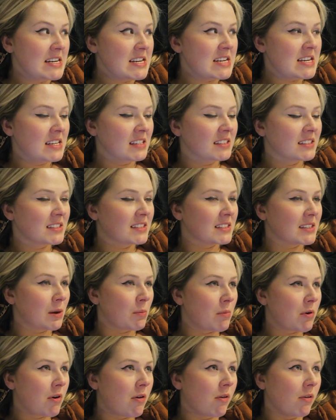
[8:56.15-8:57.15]
Ian
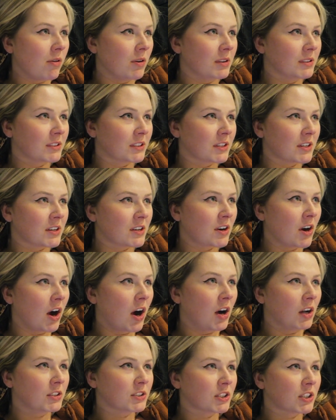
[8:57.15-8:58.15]
Somerhalder,
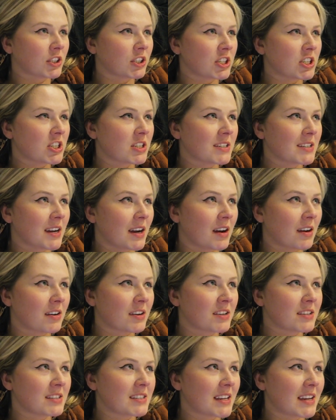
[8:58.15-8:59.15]
Halder, how
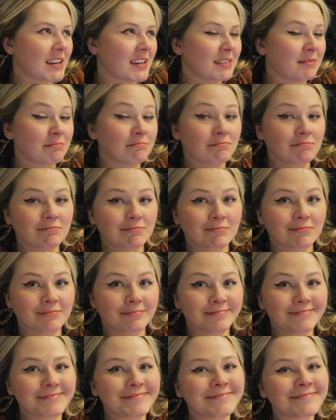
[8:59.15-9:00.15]
do you say it? Mm.